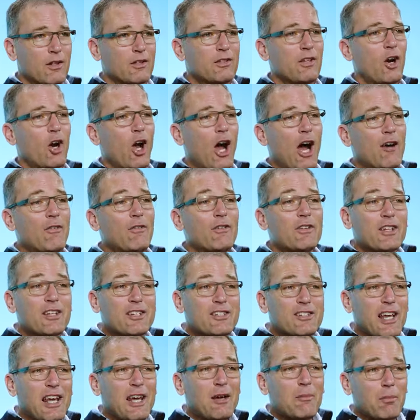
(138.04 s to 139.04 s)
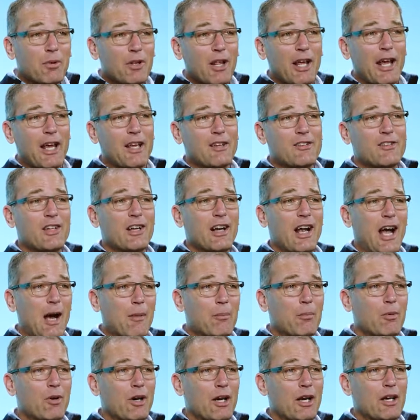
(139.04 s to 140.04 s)
These are often the same plans that
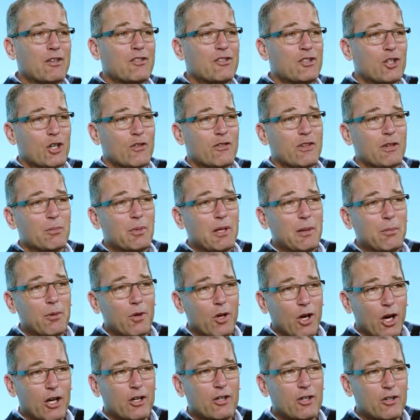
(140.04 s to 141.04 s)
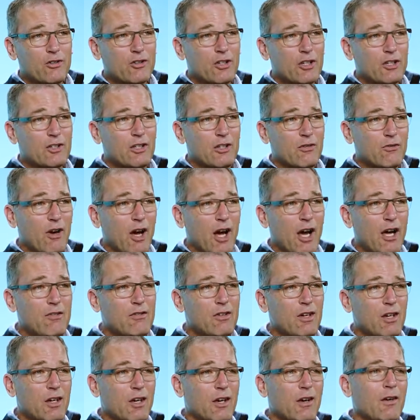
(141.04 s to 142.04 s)
operate serving people under 65,
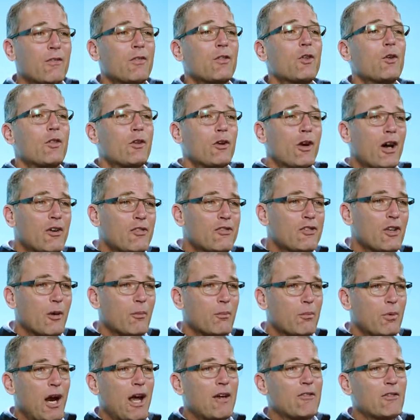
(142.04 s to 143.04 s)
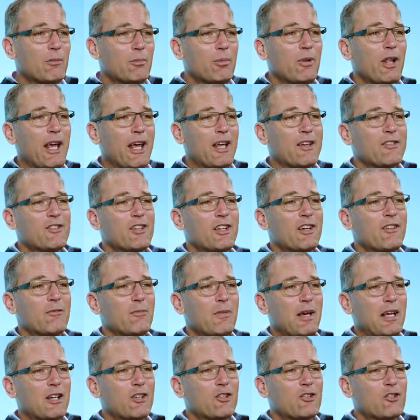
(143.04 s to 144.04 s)
though there are some private plans that have
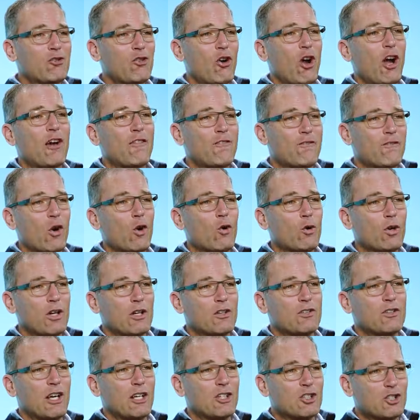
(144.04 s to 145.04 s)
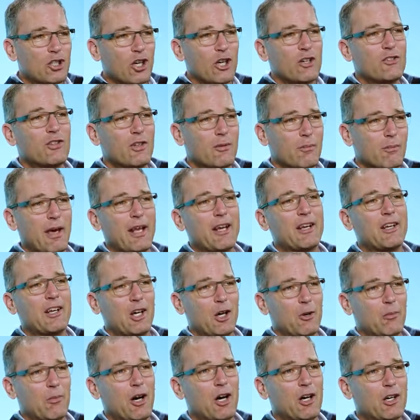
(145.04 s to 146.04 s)
made a strong focus on just the
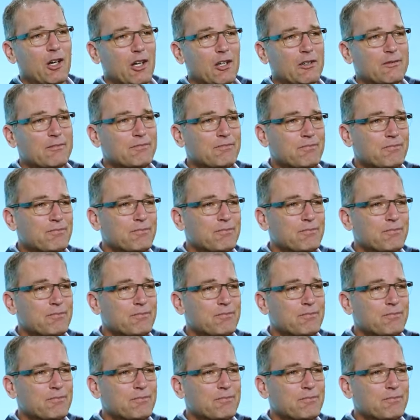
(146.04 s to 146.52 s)
Medicare market.